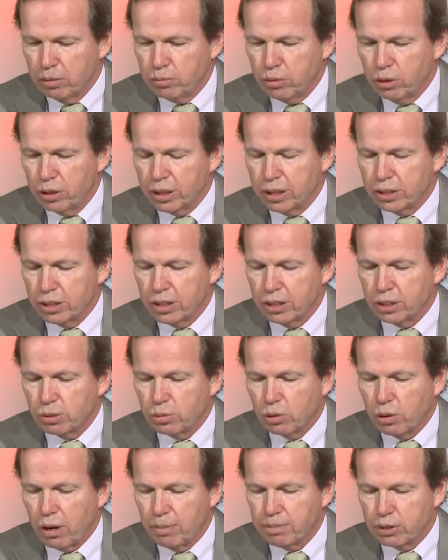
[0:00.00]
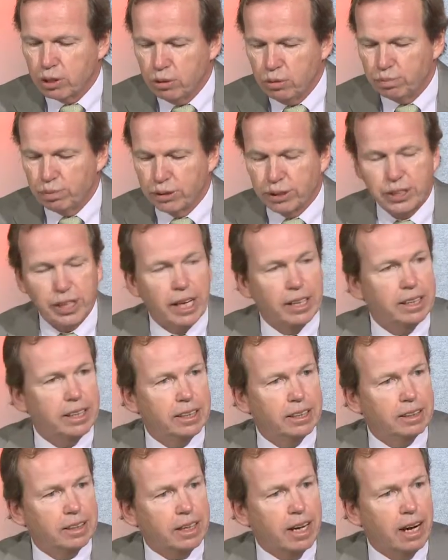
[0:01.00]
mortgages were up 2%,
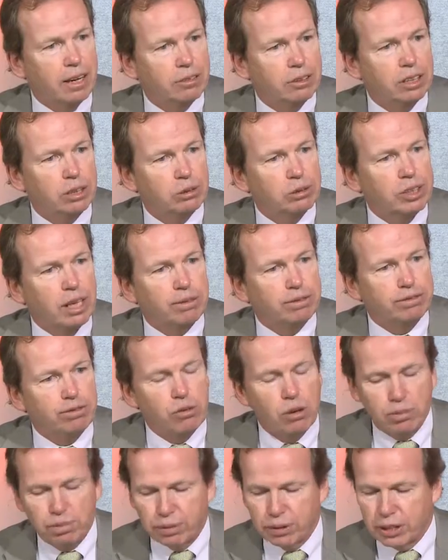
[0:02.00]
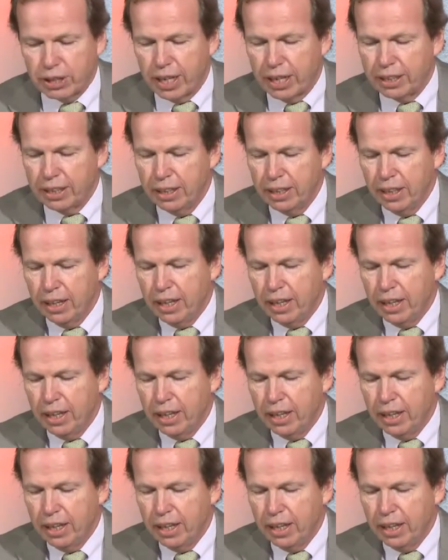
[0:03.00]
and in the county it was up 4%.